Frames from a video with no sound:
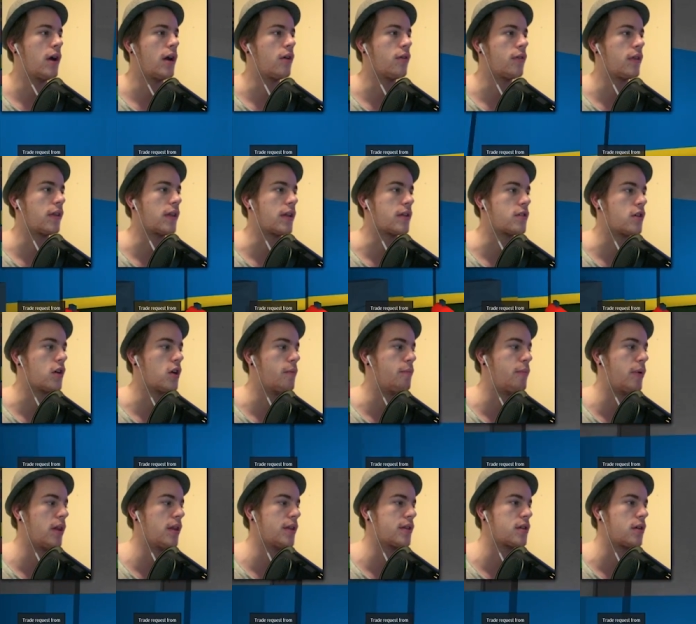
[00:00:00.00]
I don't think that's her,
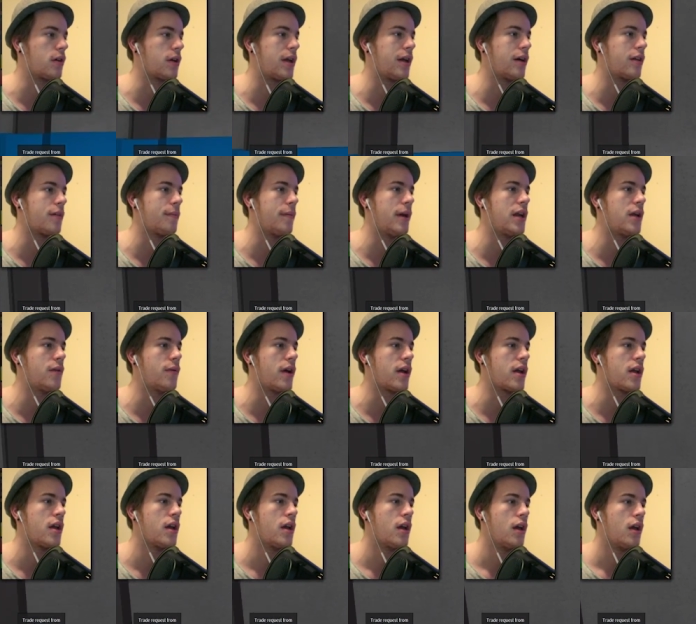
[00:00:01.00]
but let's go kill them
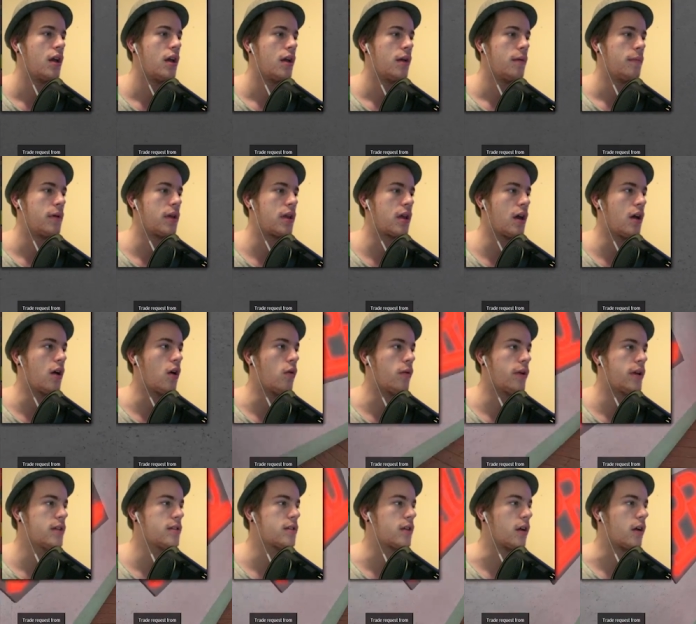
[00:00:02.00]
anyway. Because...
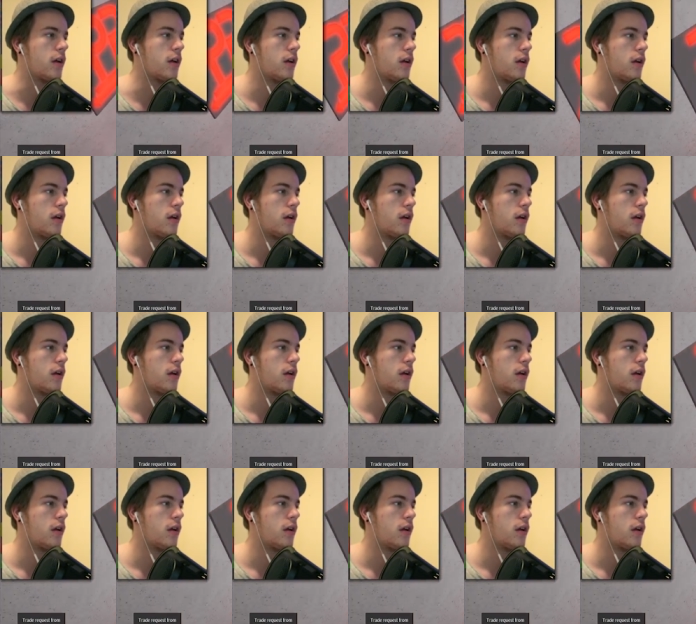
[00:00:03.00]
Oh, it is her.